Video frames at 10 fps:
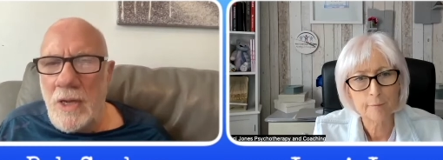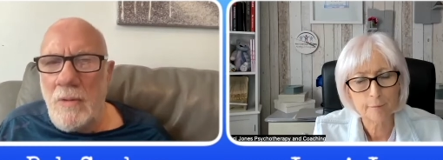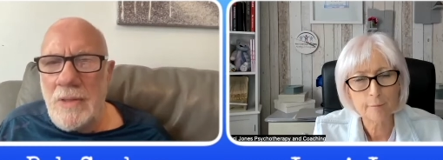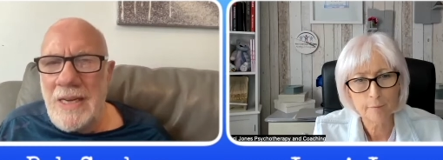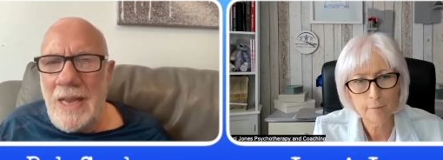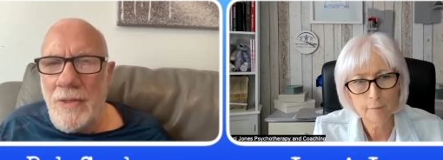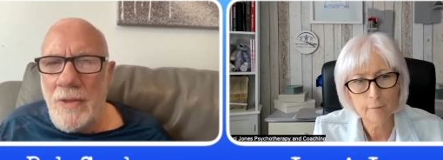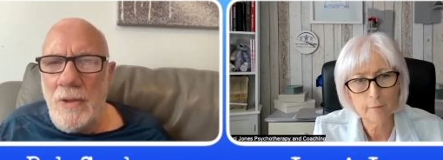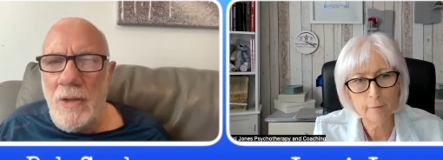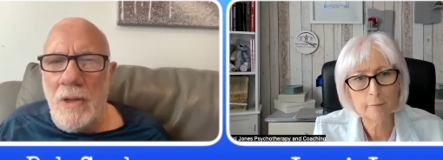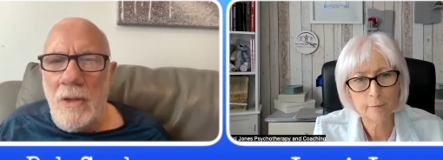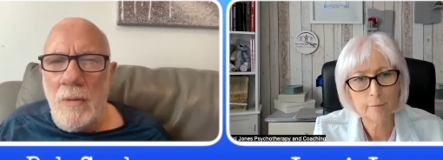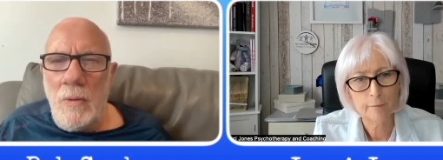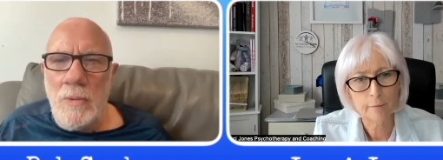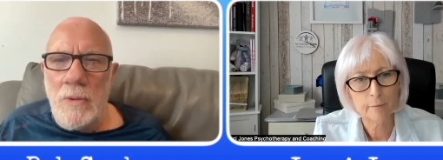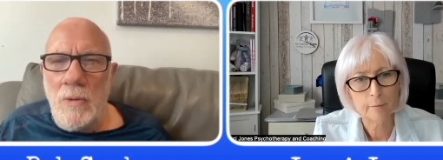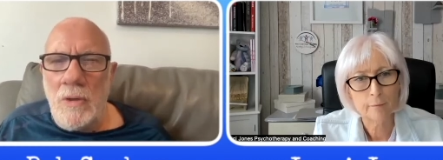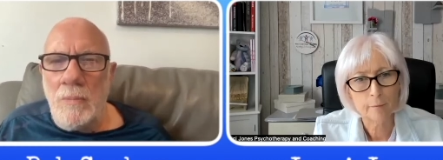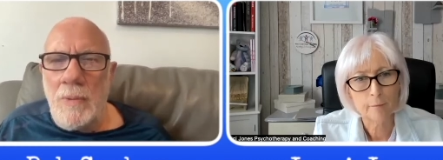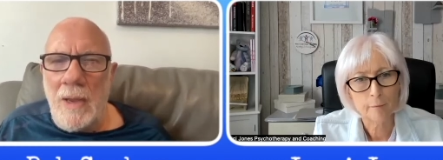Speaker 1: together when we
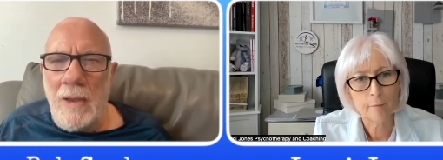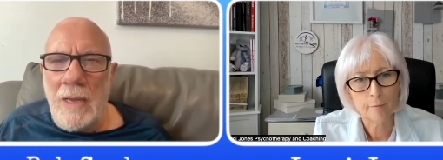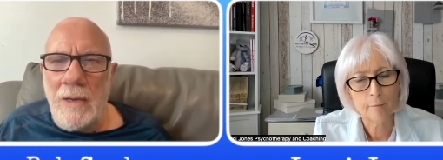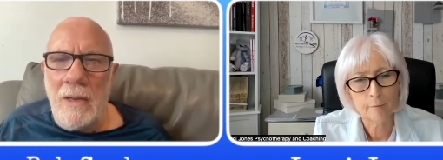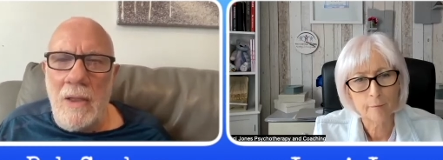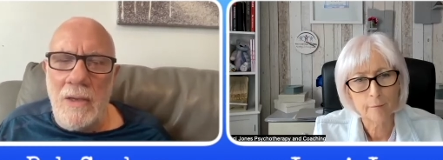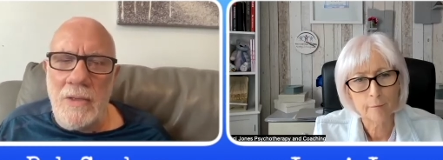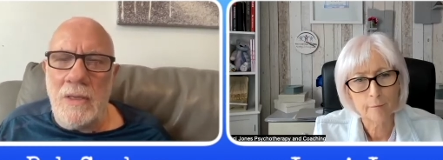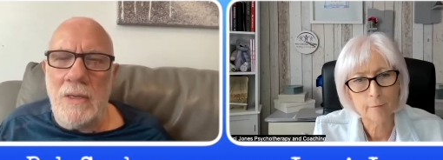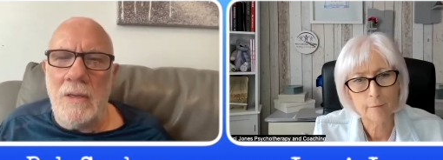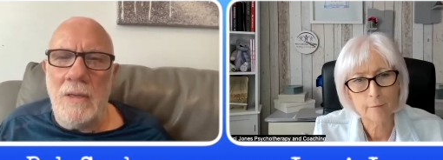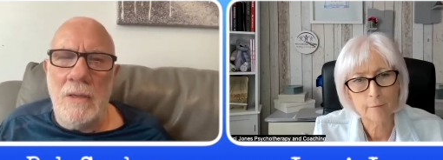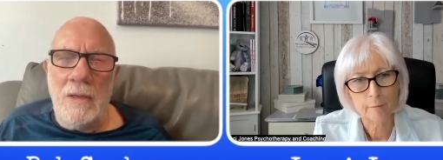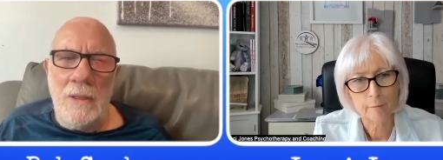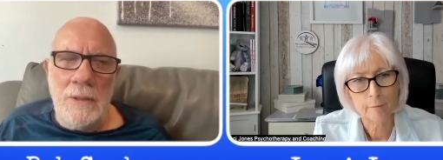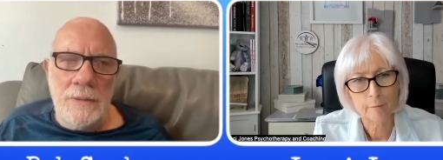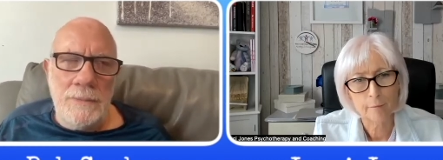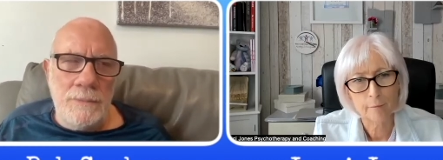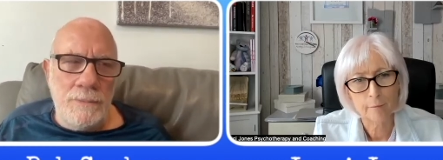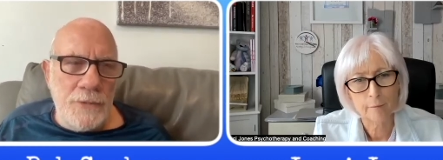talk about analyzing
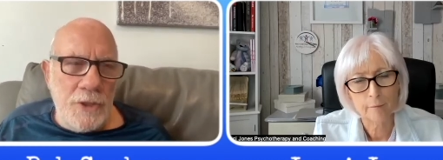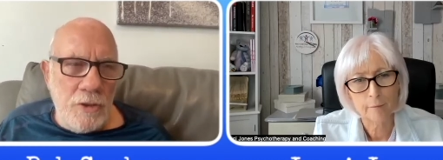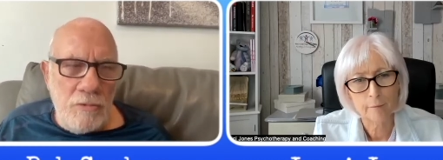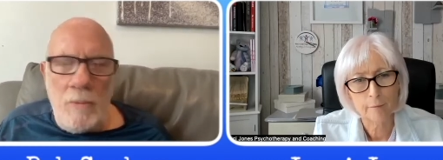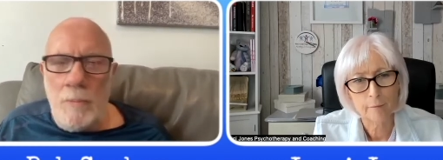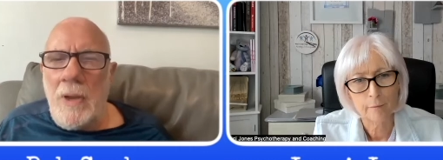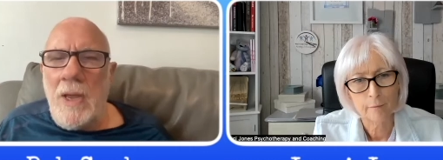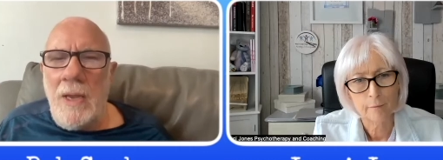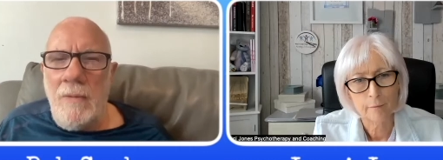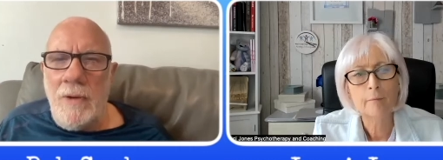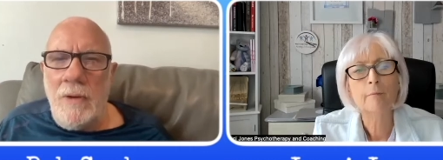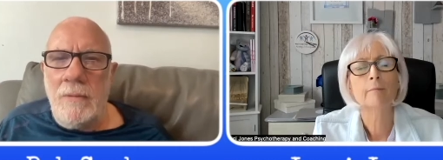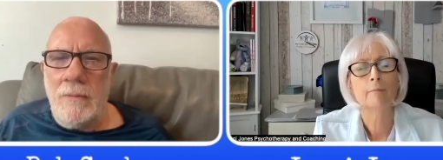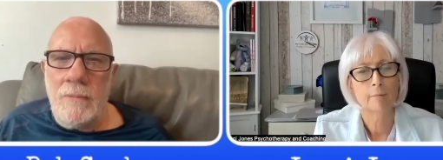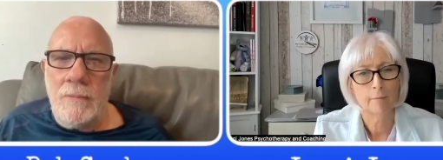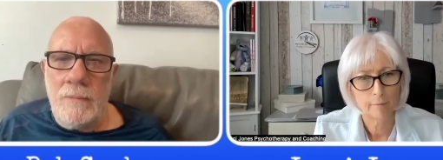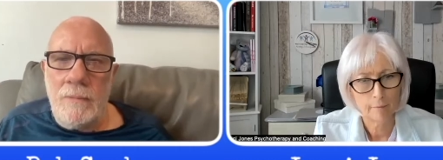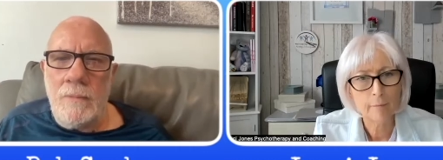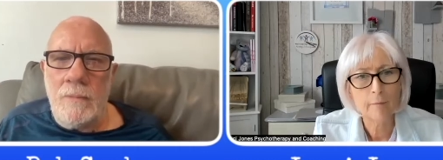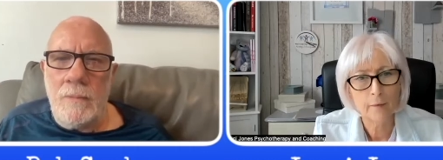script behavior.
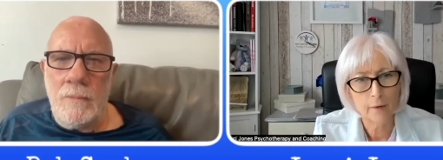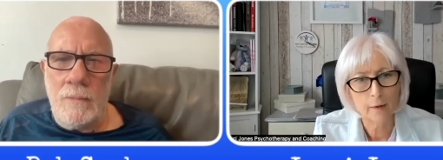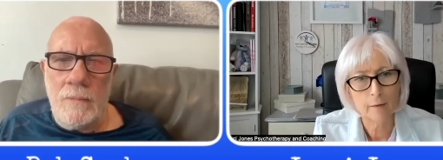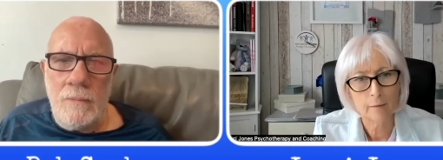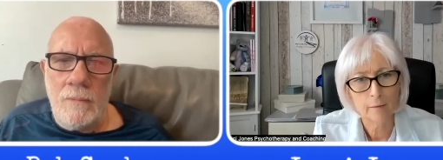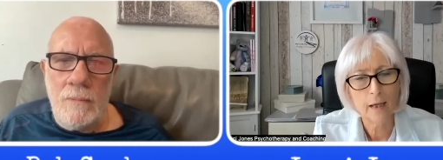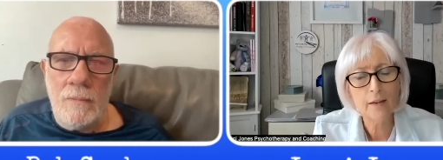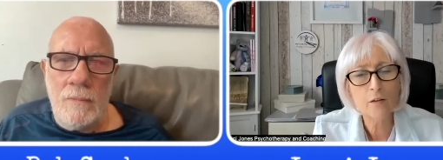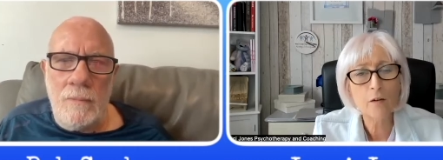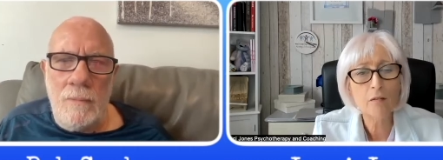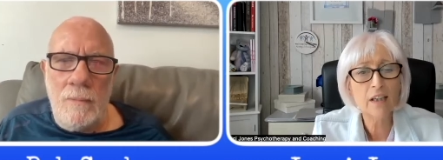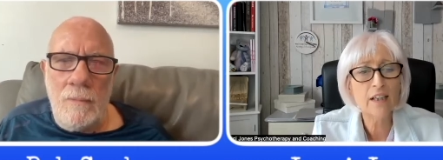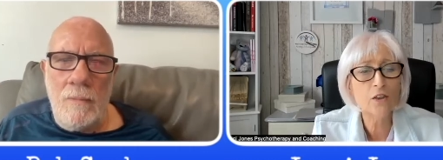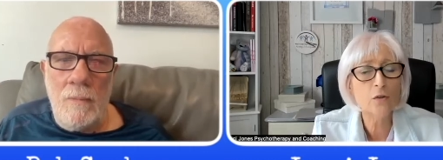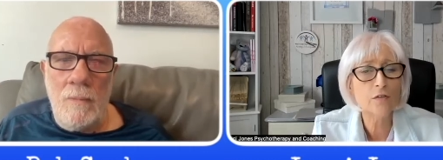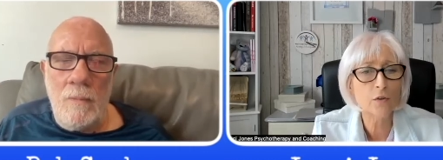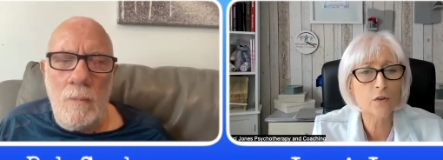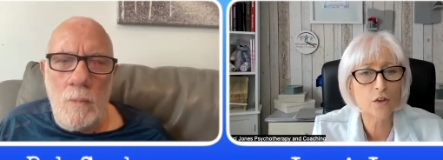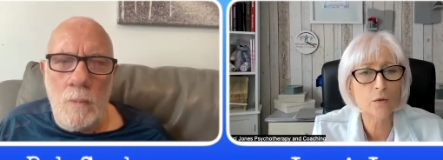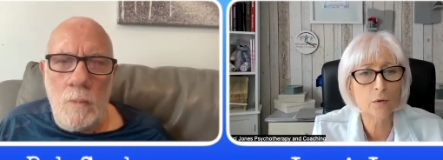
Speaker 2: Yeah. And they're a really useful
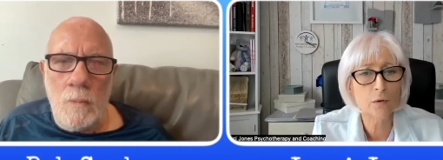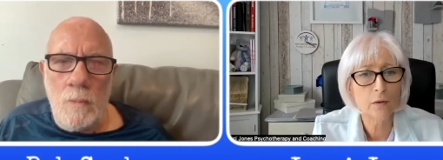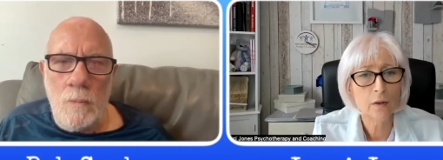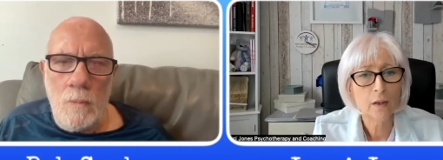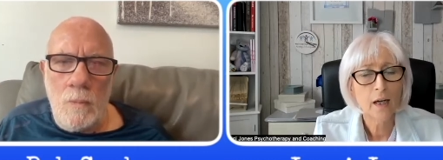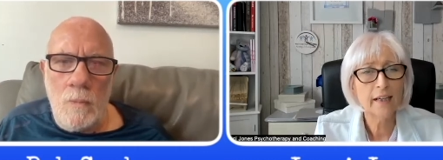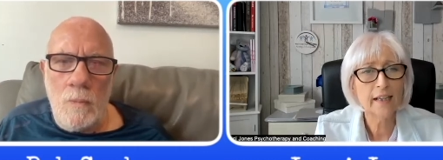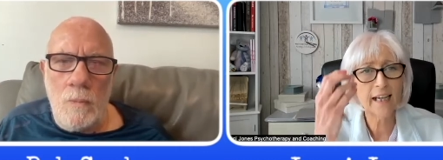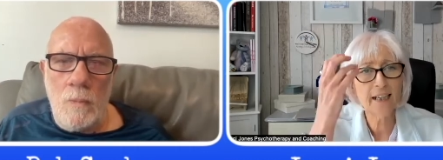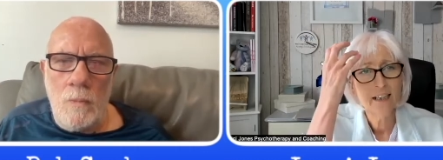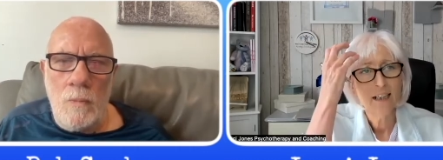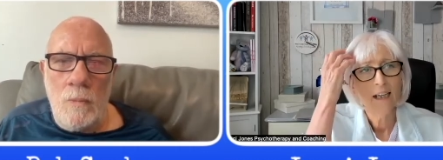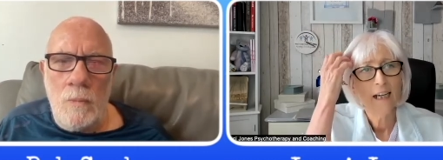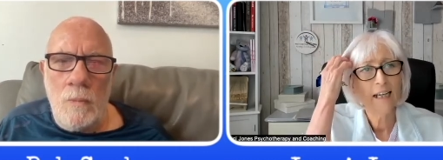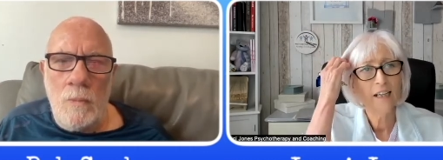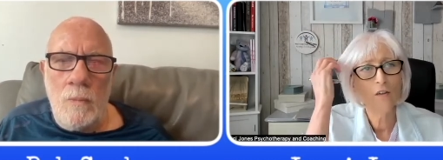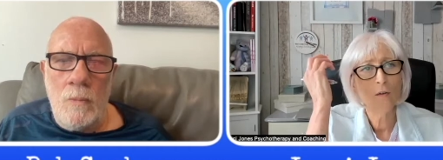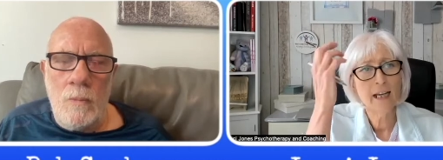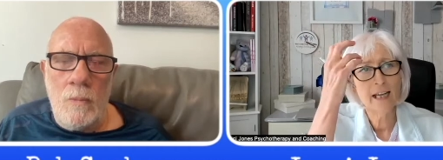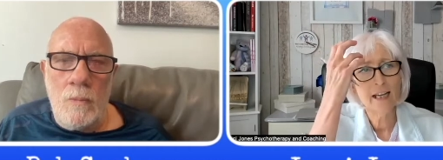tool and again it, you
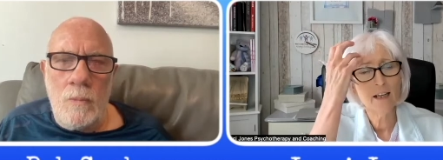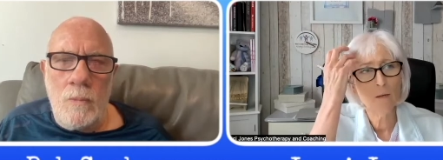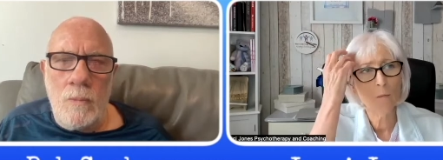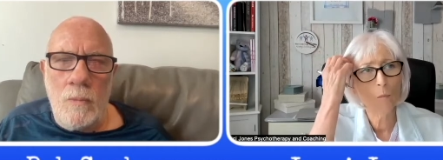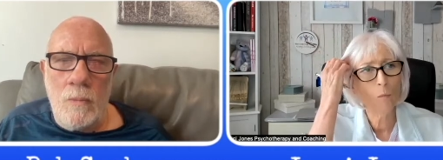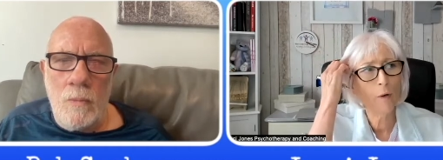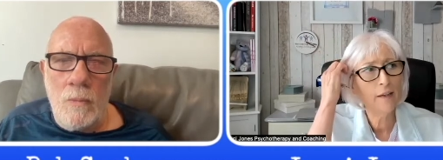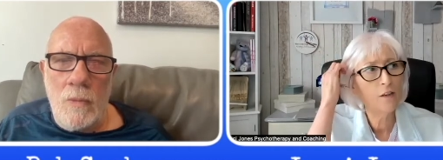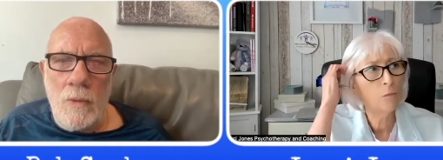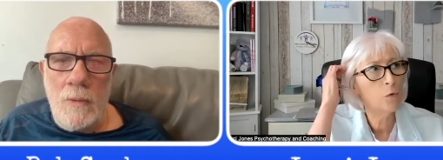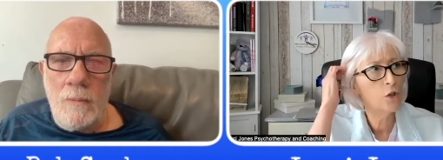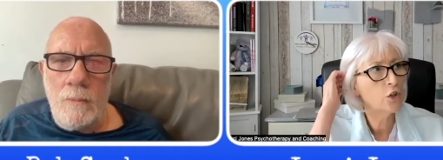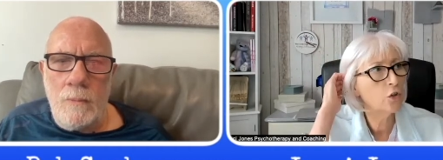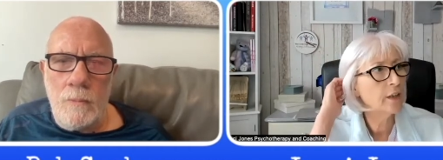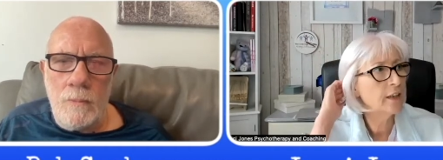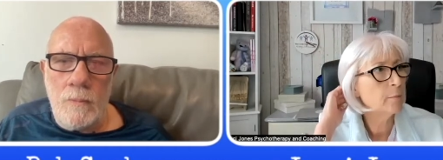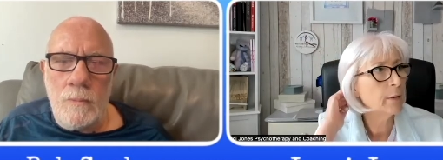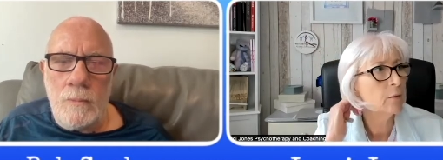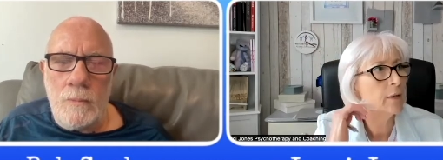know when we're talking about